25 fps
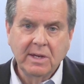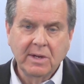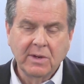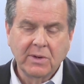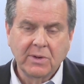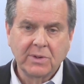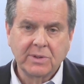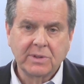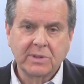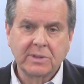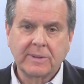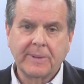
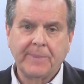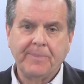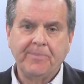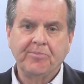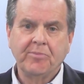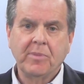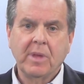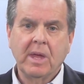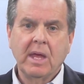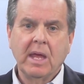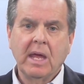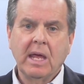years.
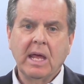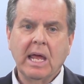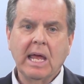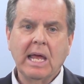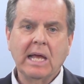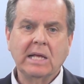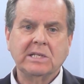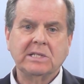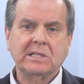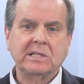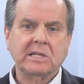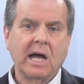
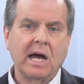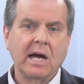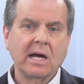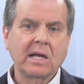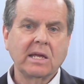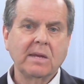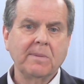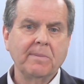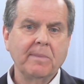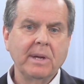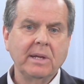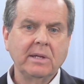It's
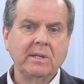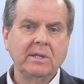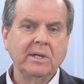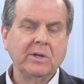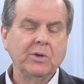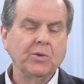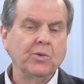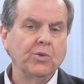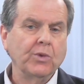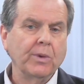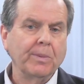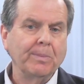
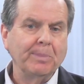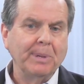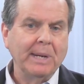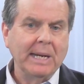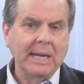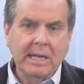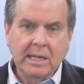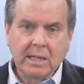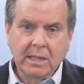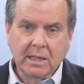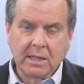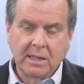documented
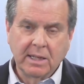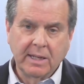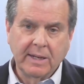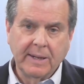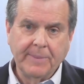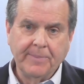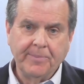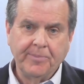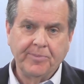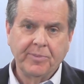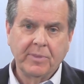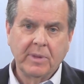
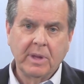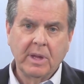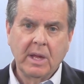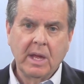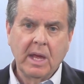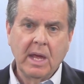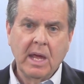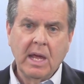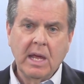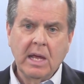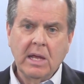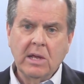repeatedly.
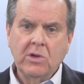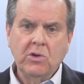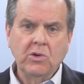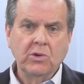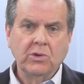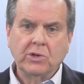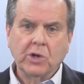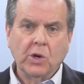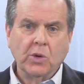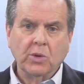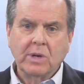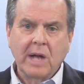
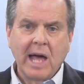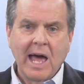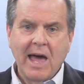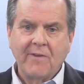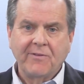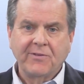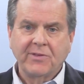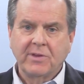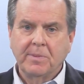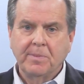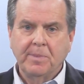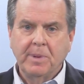You don't
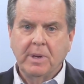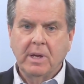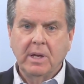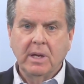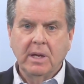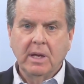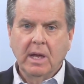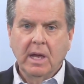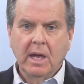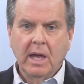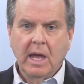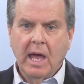have to
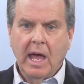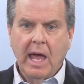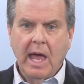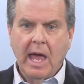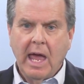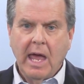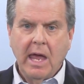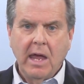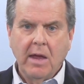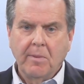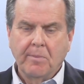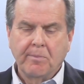be
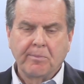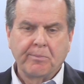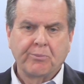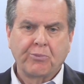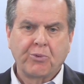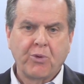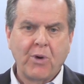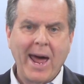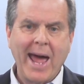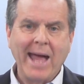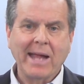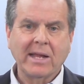a
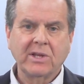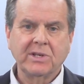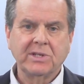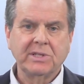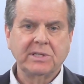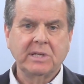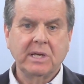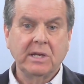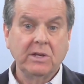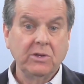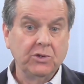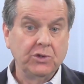
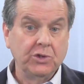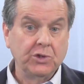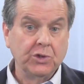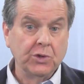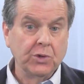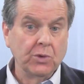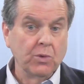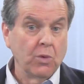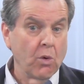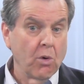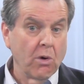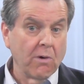practicing
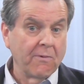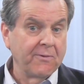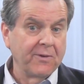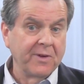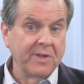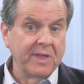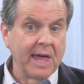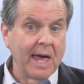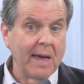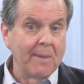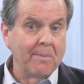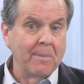Jew, or
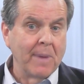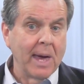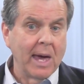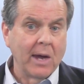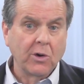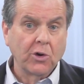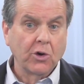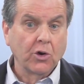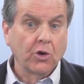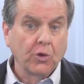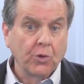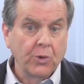for that
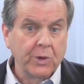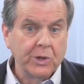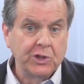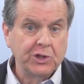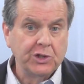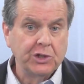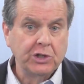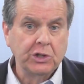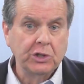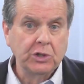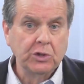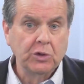matter,
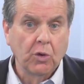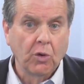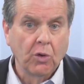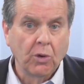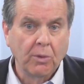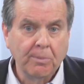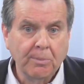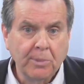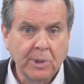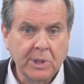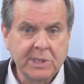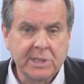Christian
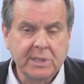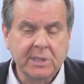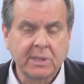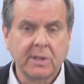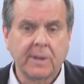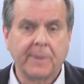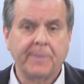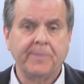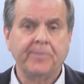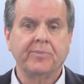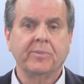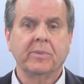or
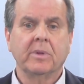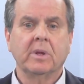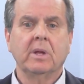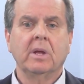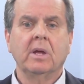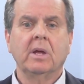Muslim,